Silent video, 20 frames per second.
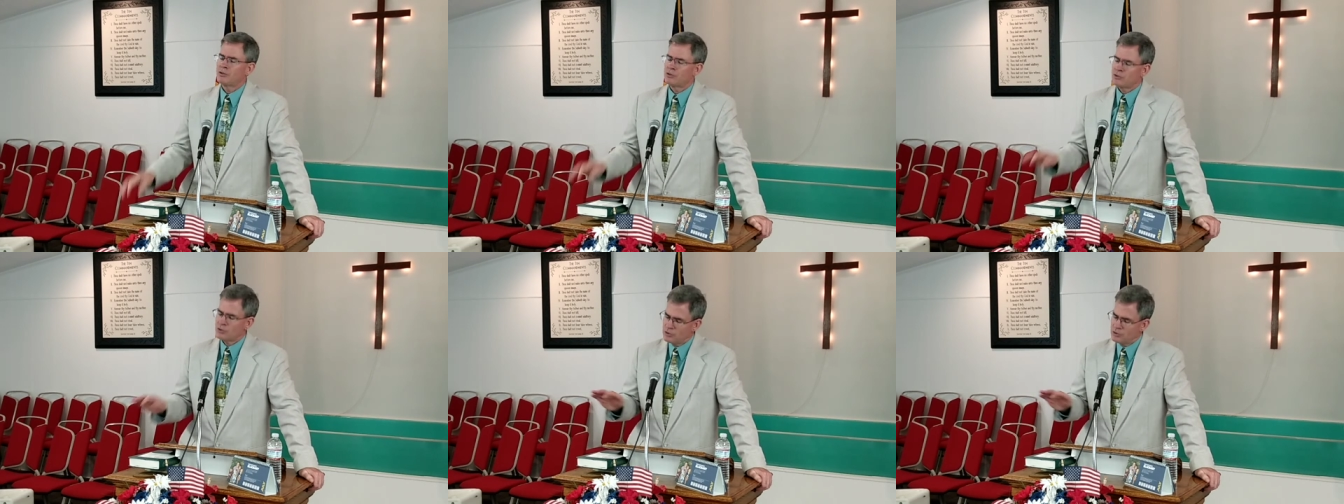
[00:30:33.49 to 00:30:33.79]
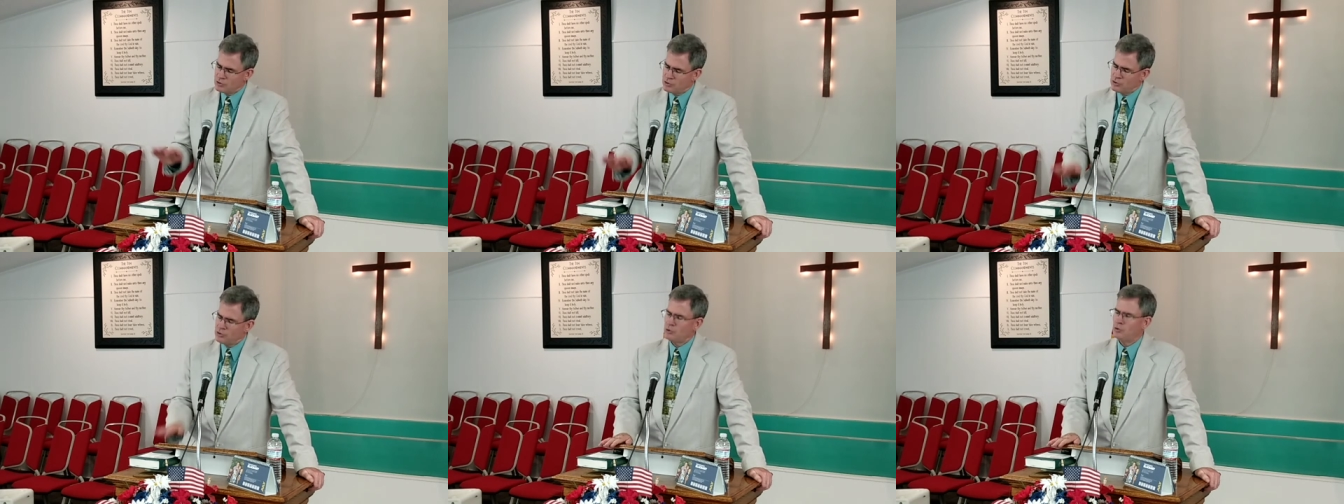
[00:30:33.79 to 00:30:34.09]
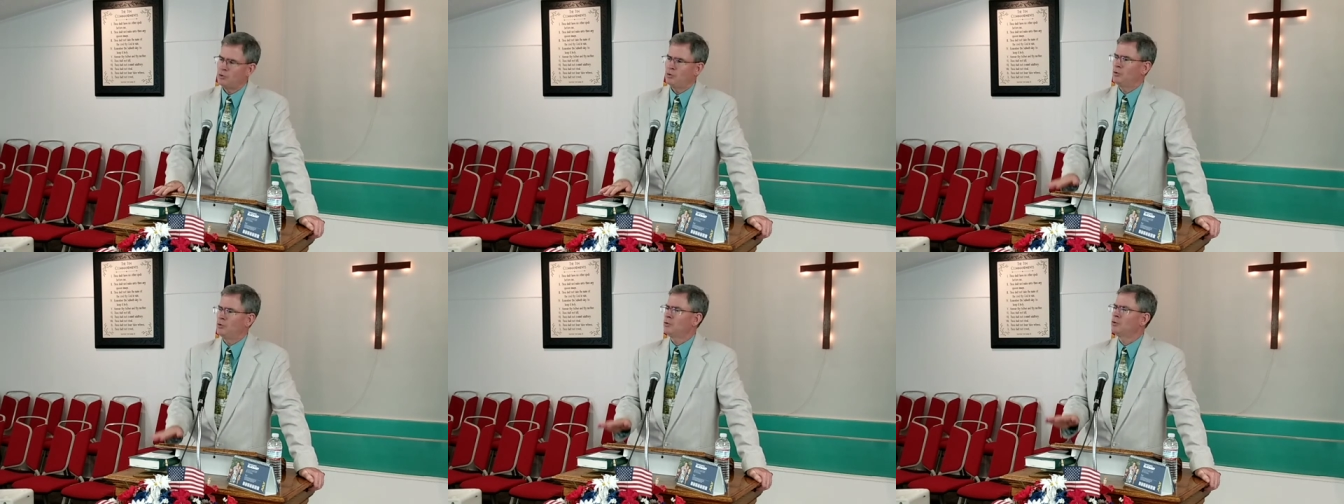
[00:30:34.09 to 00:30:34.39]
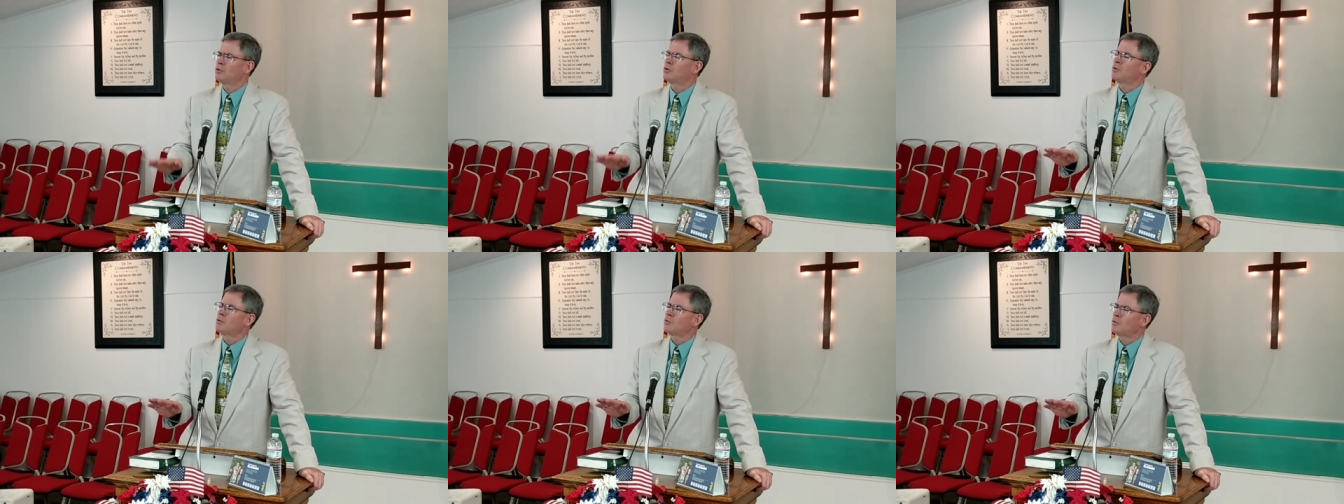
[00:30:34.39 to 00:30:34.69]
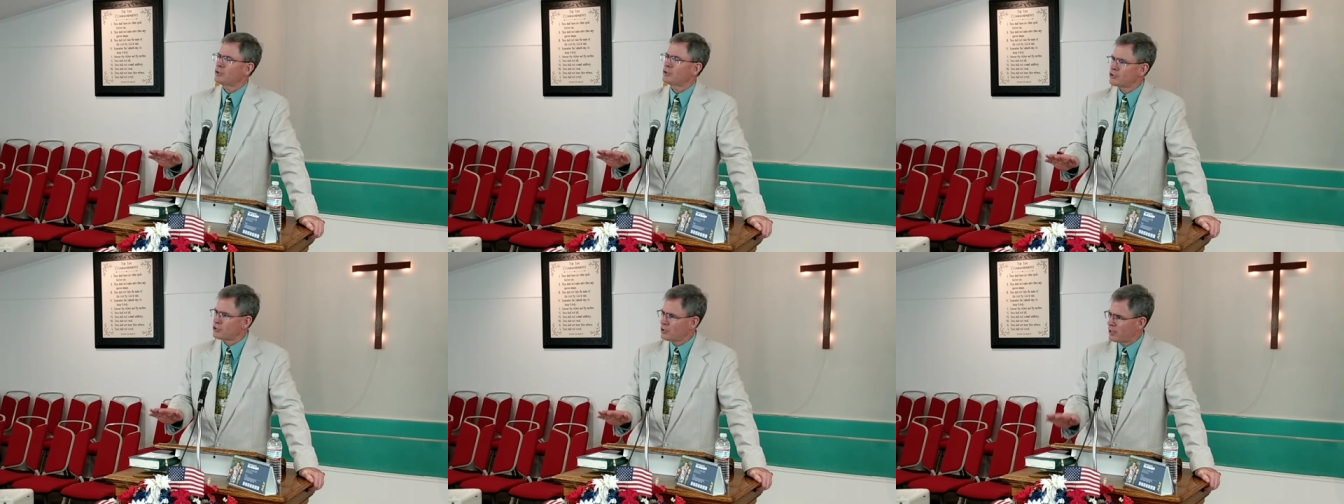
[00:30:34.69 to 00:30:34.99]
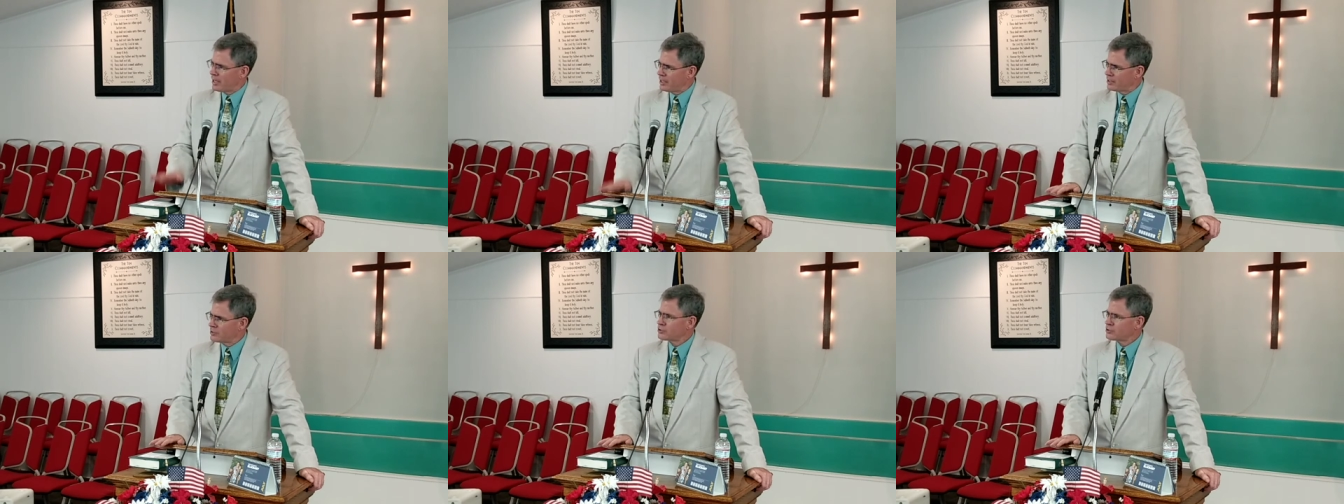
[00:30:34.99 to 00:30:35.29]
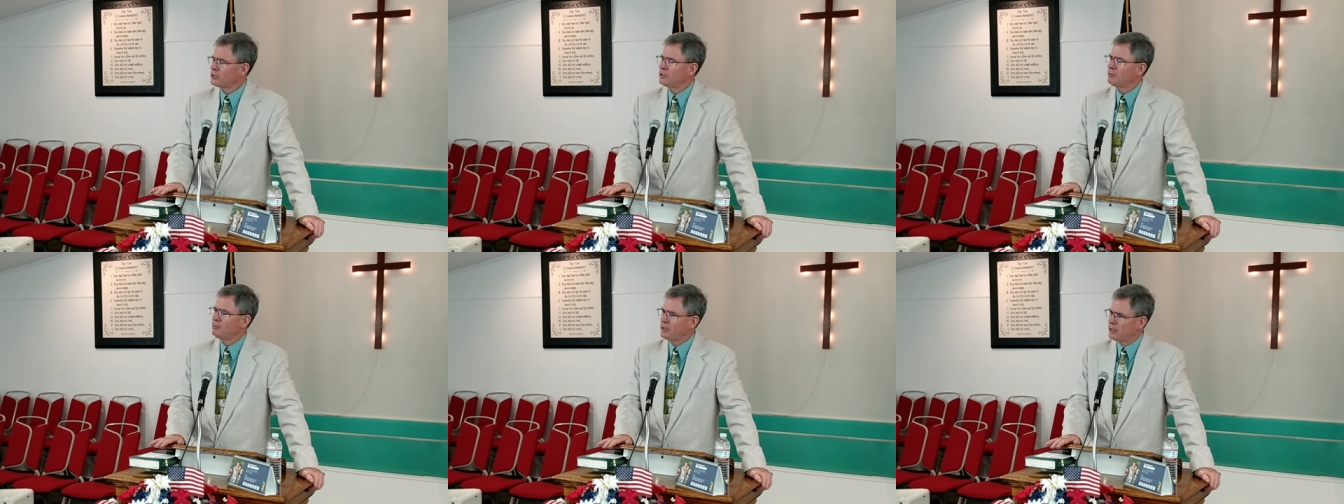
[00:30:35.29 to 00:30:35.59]
to do what you're
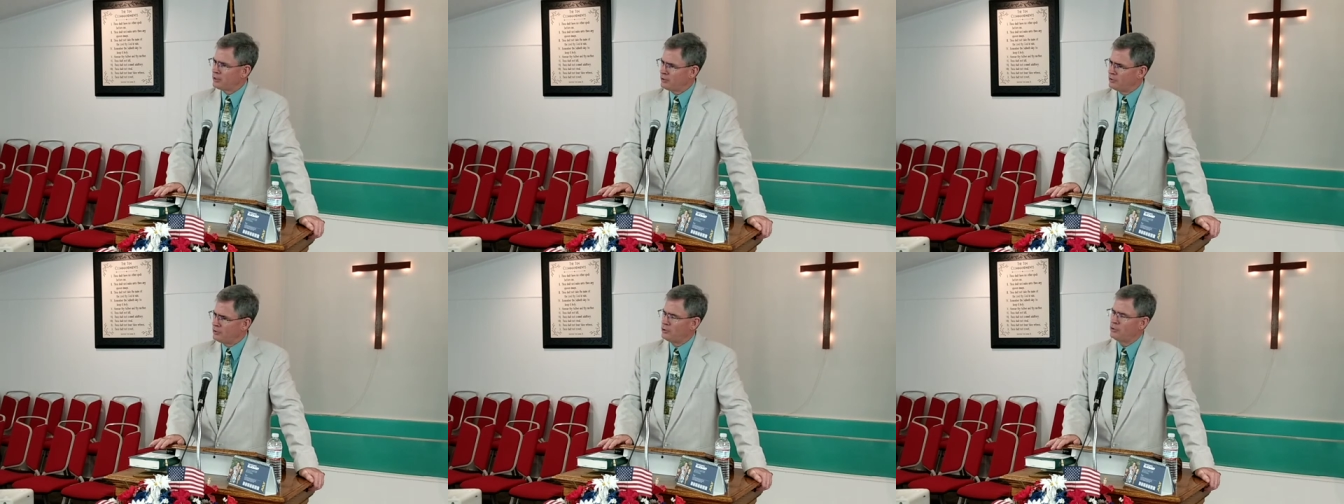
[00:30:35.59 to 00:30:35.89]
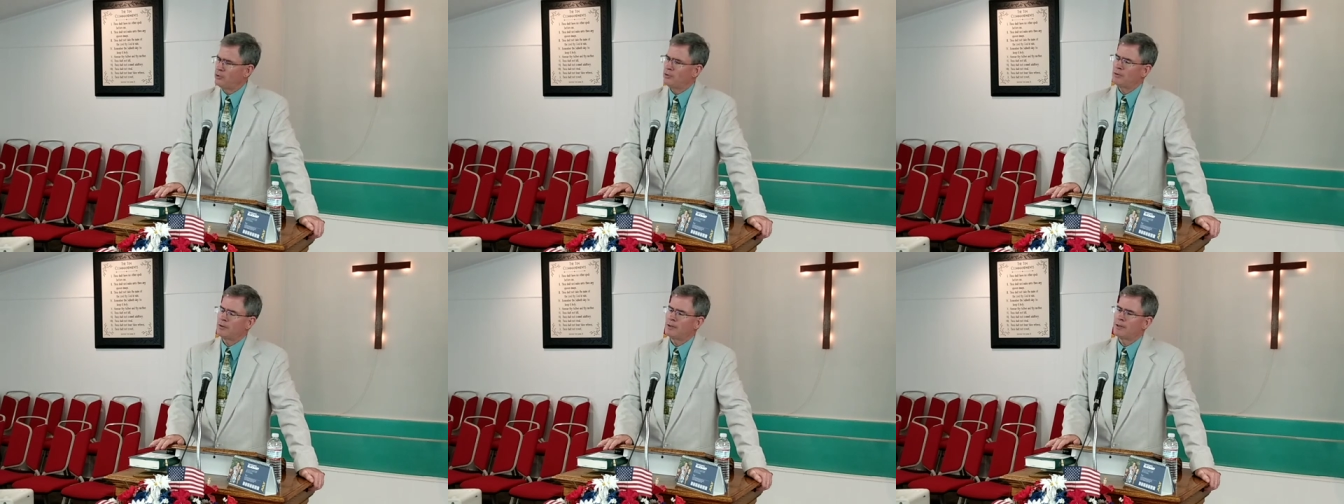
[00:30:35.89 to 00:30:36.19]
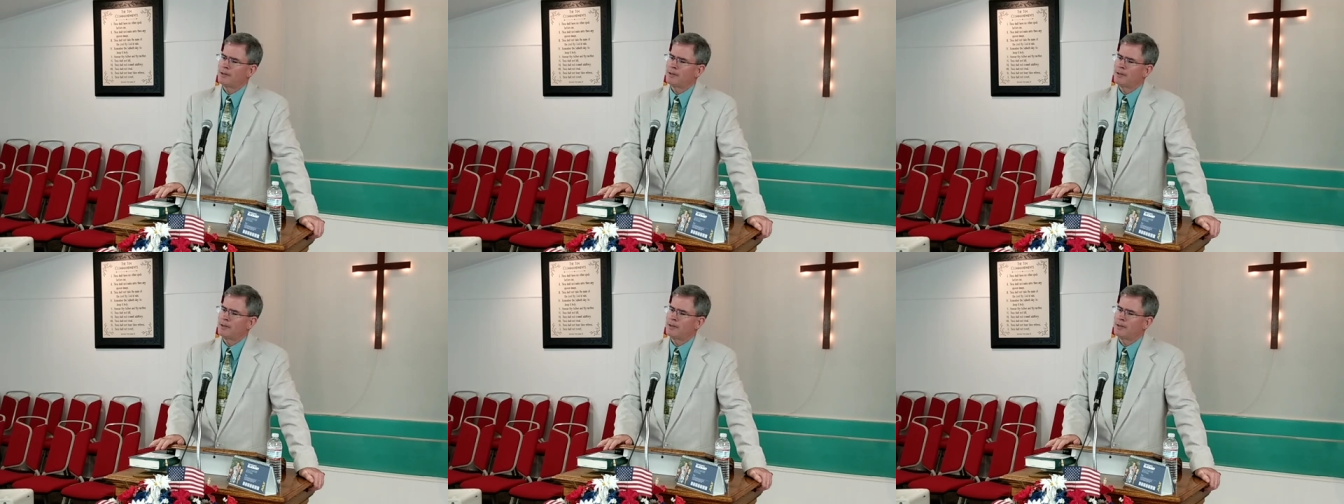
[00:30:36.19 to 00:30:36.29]
asking me to do.